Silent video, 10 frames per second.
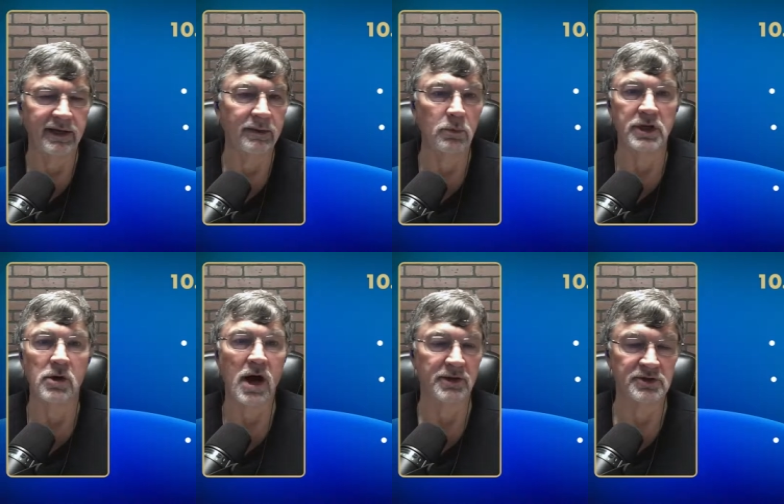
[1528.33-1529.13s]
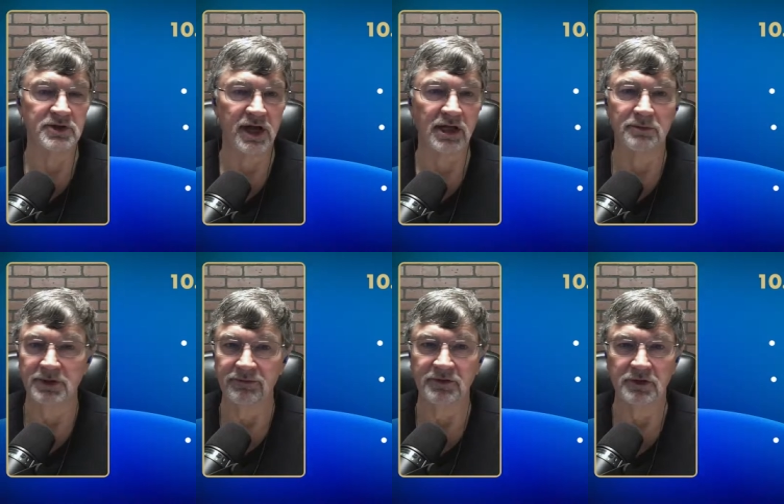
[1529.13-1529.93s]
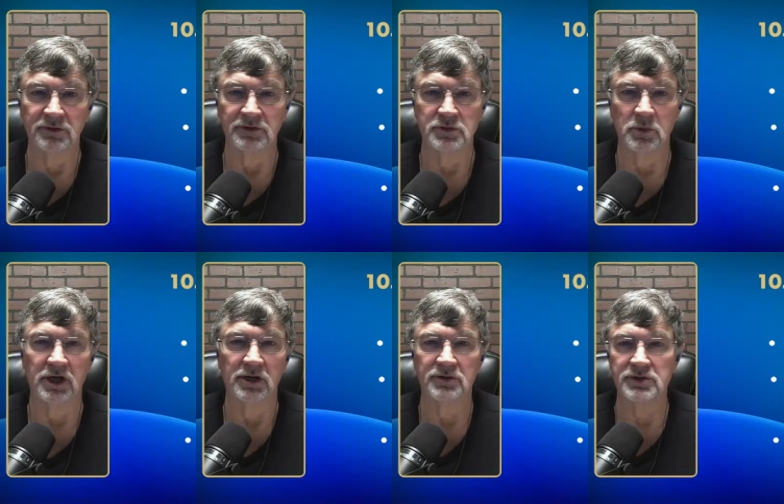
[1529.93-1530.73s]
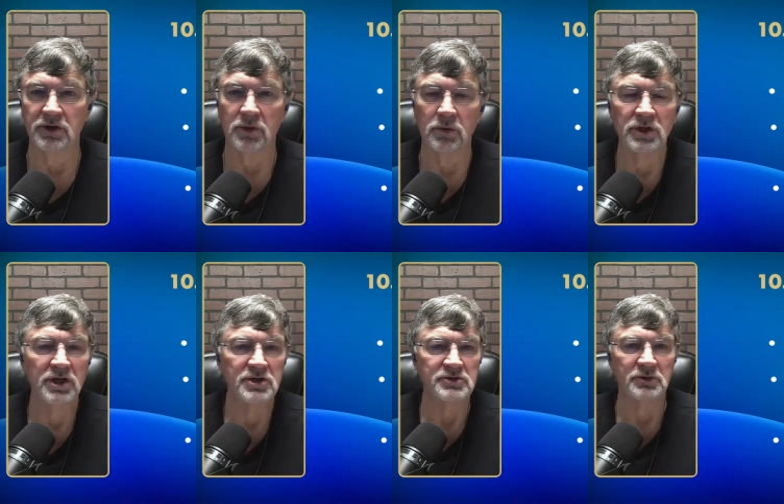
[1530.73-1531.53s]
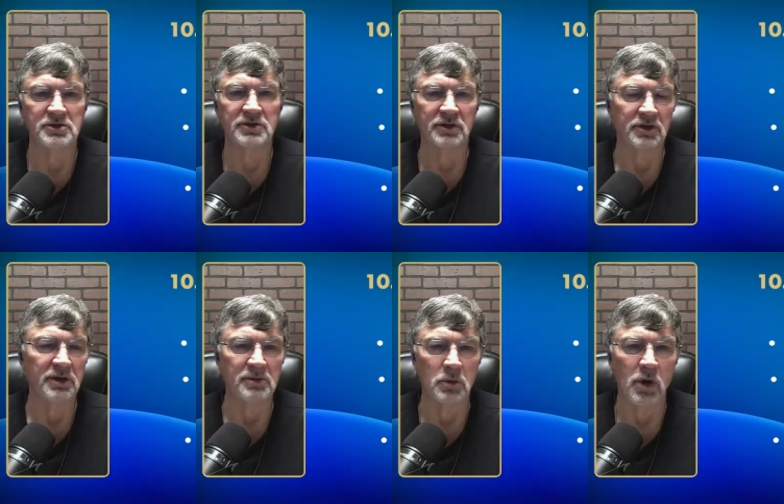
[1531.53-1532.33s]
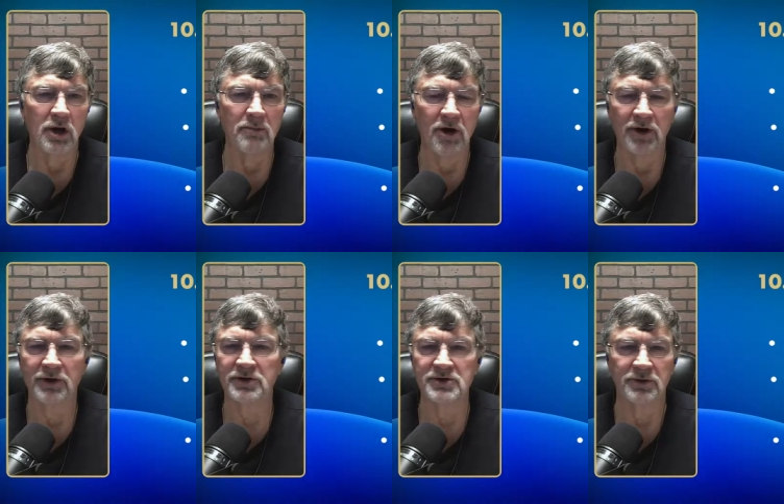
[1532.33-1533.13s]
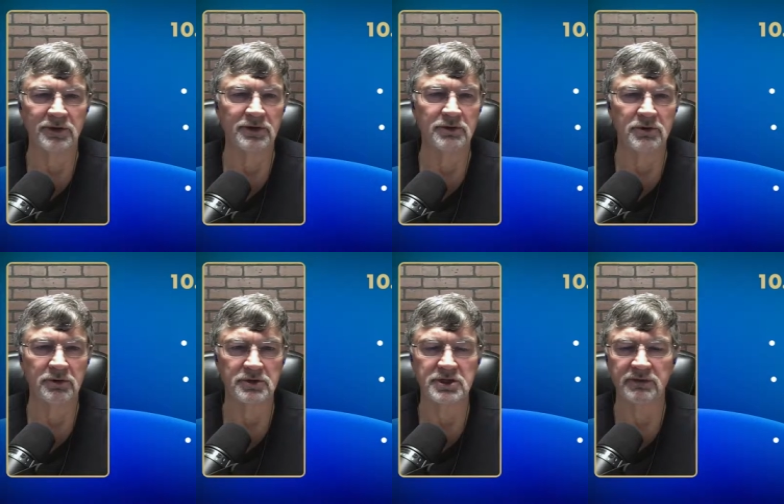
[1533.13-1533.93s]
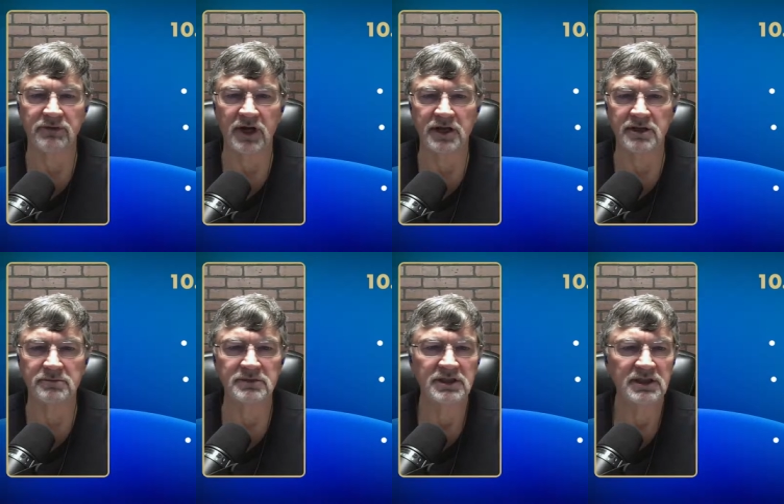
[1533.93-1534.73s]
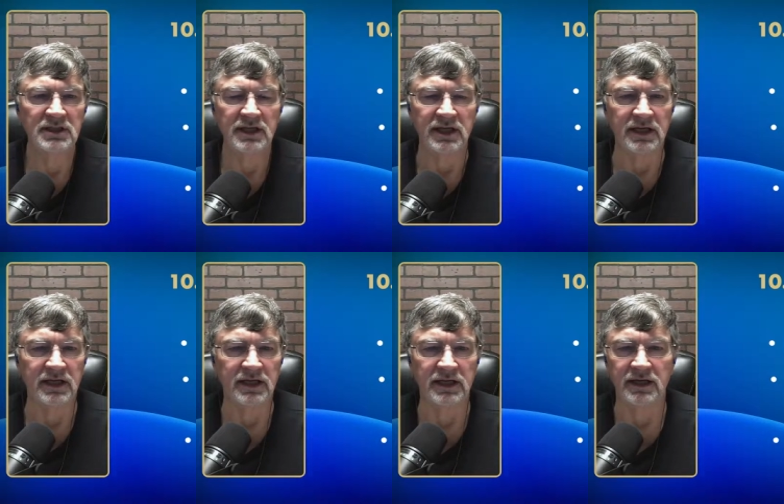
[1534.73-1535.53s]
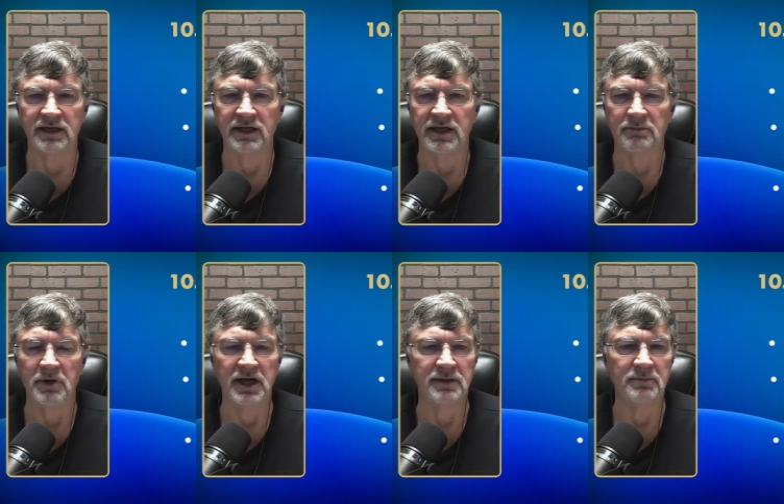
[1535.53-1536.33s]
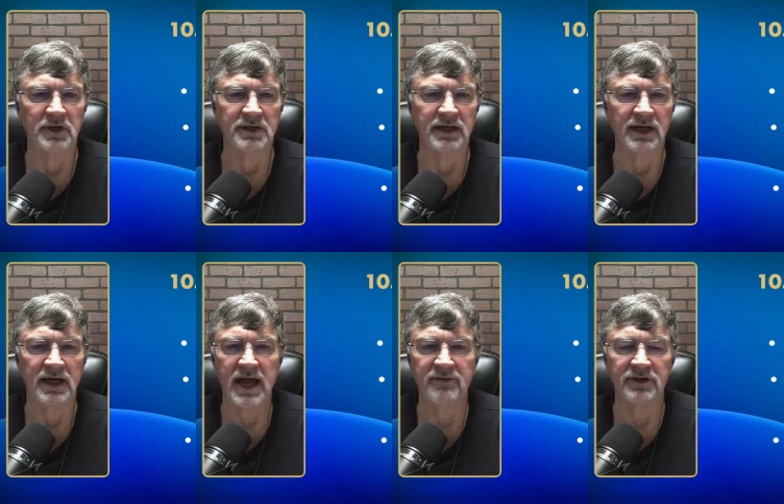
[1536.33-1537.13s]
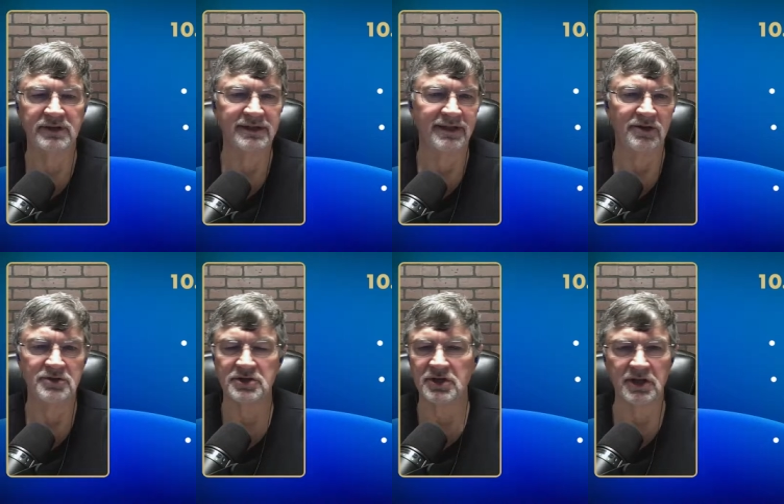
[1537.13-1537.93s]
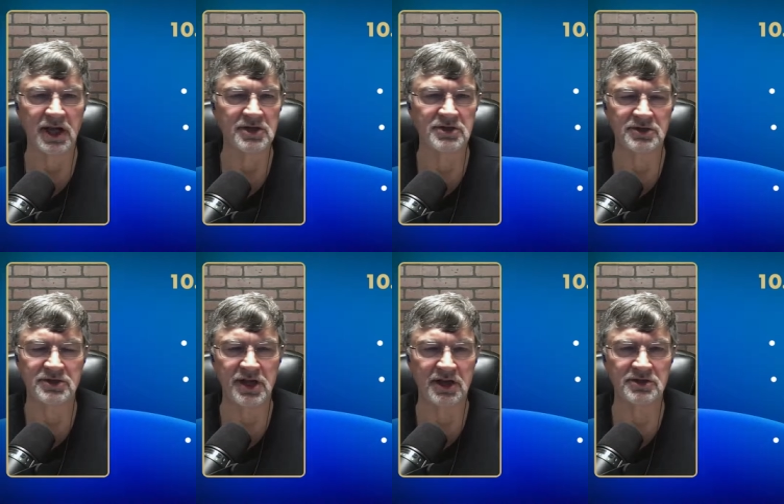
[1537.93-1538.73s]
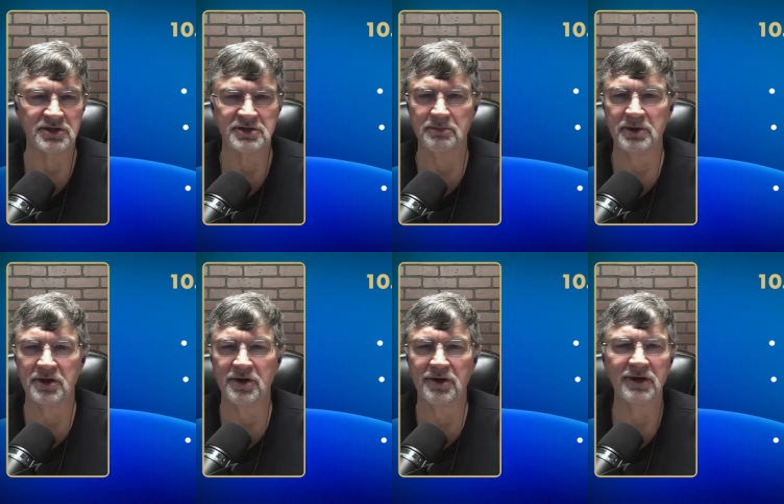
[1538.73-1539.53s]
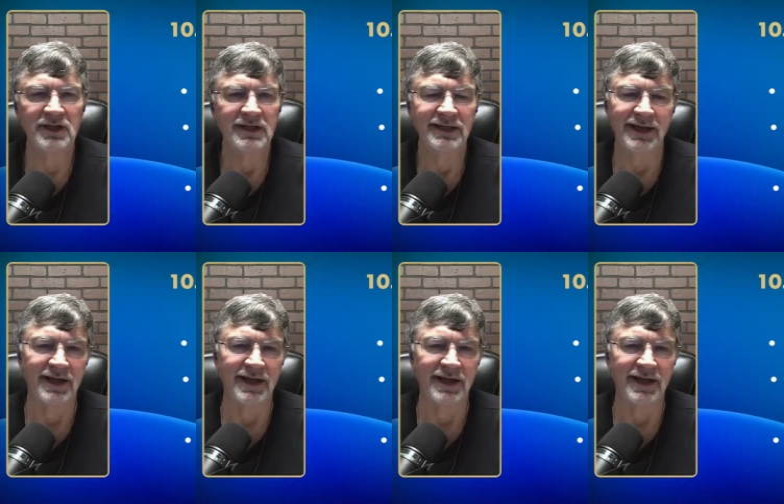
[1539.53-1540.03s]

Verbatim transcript: and we go out and stake them in the field as well. So they're going to be well marked so that the drillers can find them. And but haven't, you know, just in case your stakes disappear